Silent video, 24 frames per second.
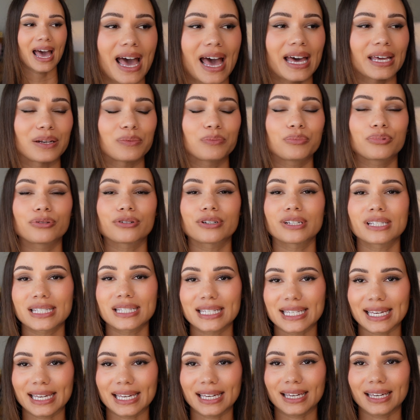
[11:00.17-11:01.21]
and
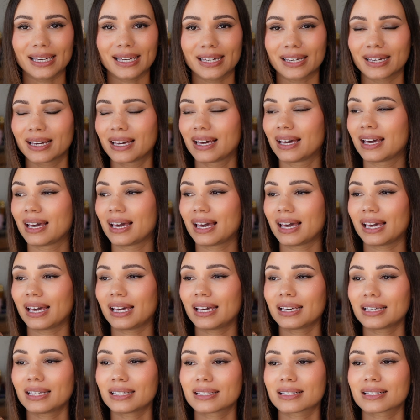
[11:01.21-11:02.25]
pretty.
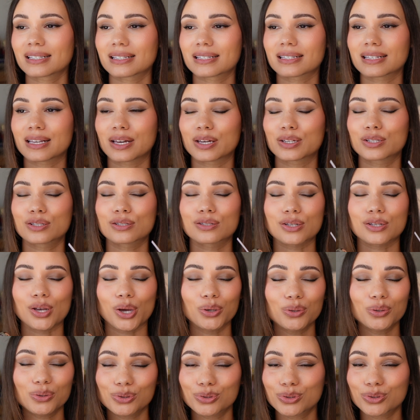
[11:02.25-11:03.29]
It's
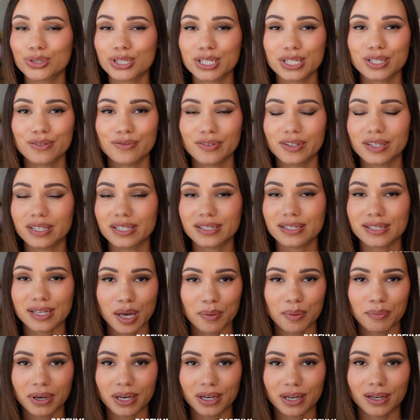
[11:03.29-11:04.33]
so gorgeous for the
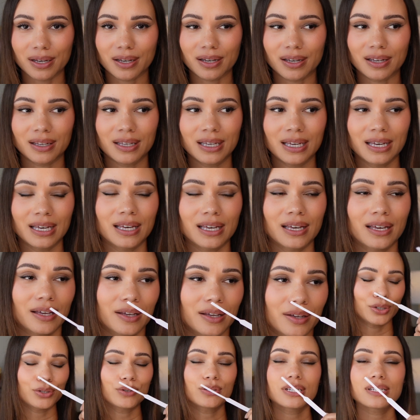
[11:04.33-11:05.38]
summer.
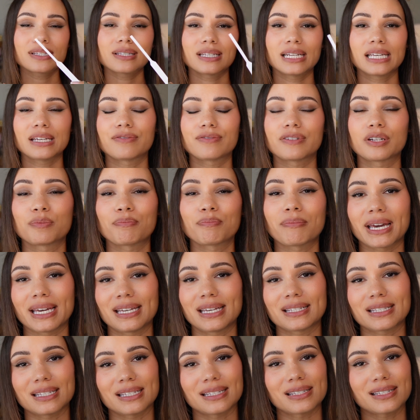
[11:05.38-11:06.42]
You just leave an
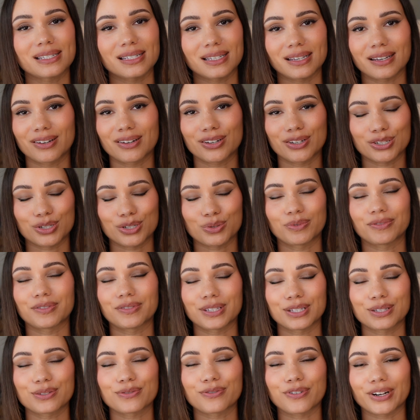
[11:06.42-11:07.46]
amazing sillage with
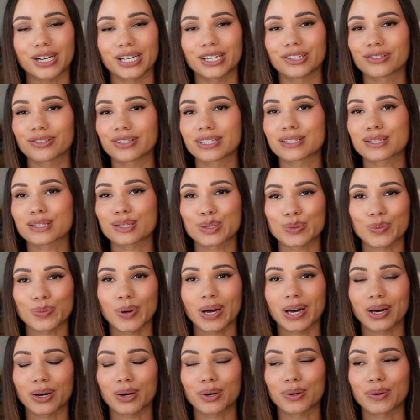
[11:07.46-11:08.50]
this fragrance as
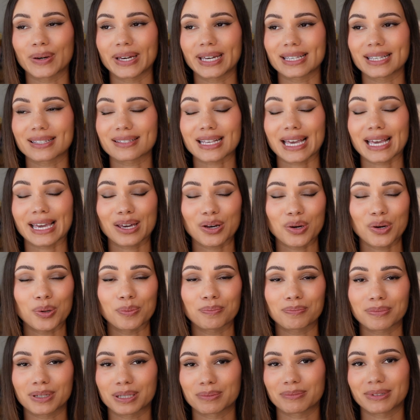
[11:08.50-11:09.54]
well. It's a
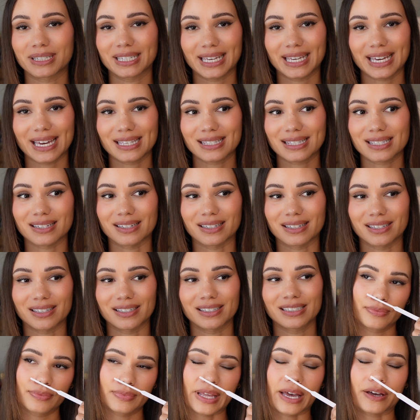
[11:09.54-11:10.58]
compliment
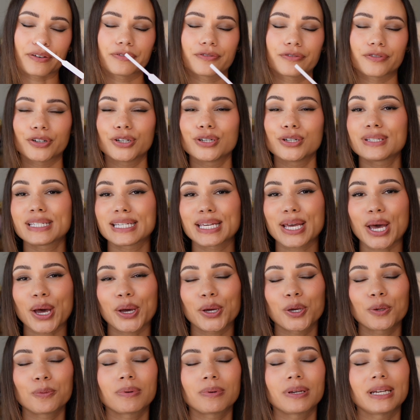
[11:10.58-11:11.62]
getter. That fruity
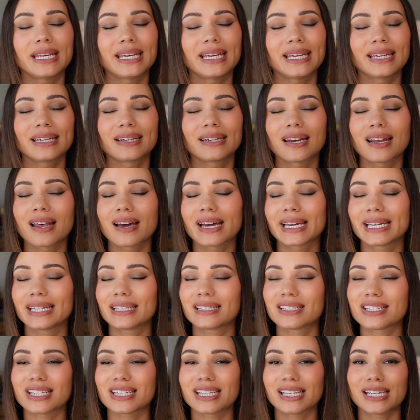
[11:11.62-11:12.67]
opening,
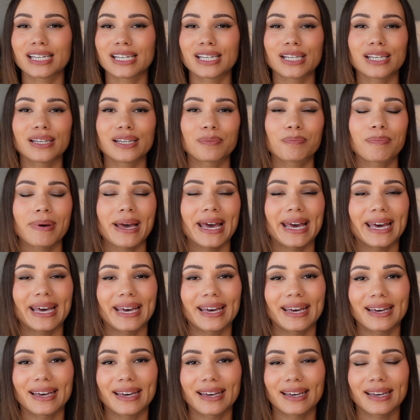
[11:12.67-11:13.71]
lychee,
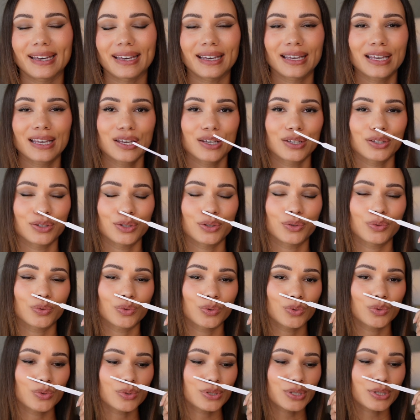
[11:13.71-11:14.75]
pear. You
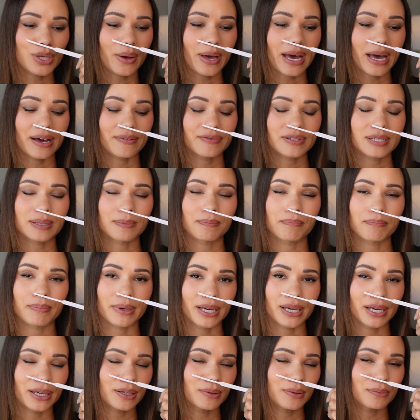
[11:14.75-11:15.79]
also have some
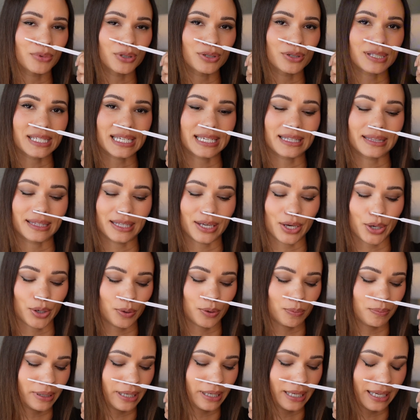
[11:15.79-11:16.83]
bergamot in the
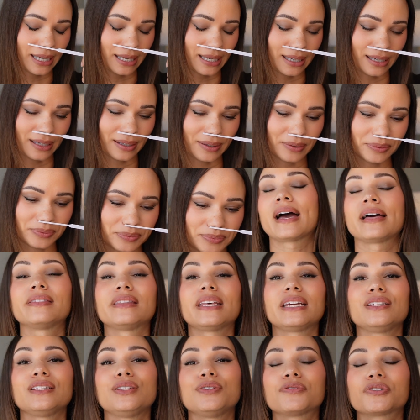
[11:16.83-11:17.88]
opening. And
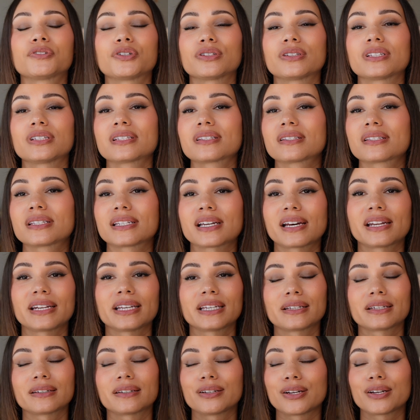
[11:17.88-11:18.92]
then you've got the
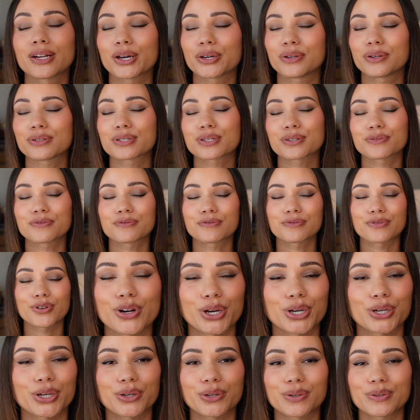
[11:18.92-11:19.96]
stunning note of
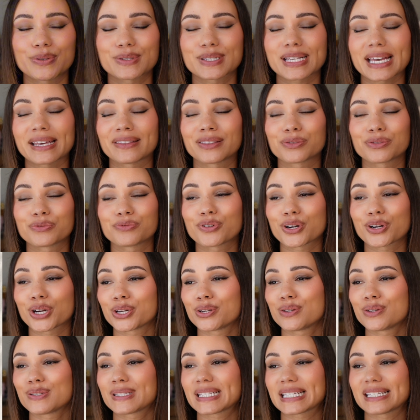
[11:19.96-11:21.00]
rose. And the
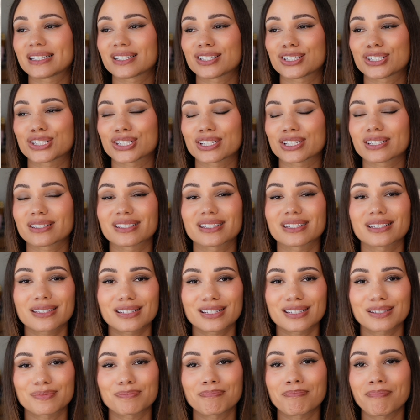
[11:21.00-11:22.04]
rose is just
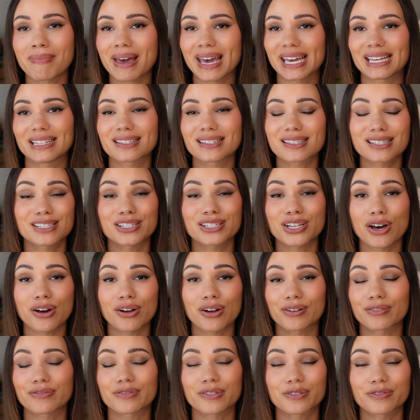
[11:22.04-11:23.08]
the main
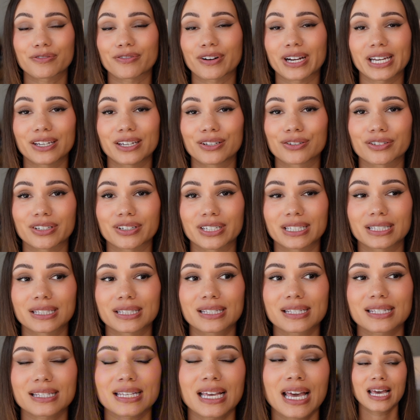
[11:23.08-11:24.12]
star of the
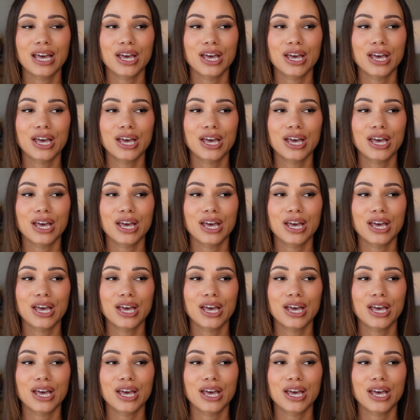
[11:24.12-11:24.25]
fragrance.